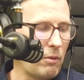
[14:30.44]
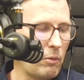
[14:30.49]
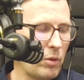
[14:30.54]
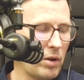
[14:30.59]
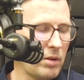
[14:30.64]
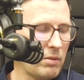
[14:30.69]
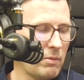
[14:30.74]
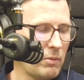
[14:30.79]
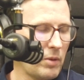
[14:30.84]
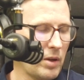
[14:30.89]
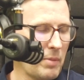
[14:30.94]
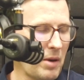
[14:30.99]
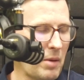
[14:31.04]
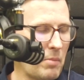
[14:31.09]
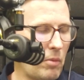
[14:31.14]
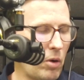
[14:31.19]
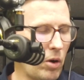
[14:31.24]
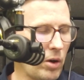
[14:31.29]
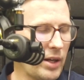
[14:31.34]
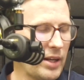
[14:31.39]
What
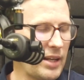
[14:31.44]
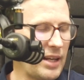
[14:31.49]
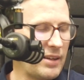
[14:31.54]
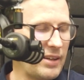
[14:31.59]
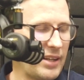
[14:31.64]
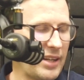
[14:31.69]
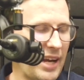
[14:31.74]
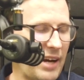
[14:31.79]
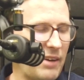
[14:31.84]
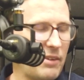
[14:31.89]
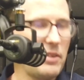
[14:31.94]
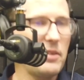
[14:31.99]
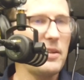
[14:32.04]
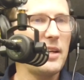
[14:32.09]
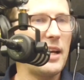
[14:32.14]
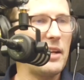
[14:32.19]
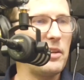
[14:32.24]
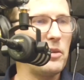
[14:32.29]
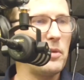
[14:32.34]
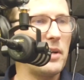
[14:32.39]
about marketing? Like, how do you
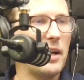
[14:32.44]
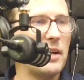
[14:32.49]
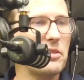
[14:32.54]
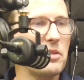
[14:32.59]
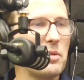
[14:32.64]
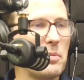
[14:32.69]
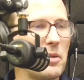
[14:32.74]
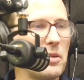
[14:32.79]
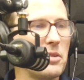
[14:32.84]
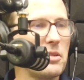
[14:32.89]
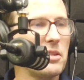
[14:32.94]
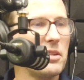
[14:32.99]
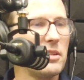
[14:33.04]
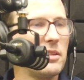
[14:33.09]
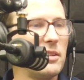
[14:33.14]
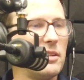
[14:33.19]
get new customers?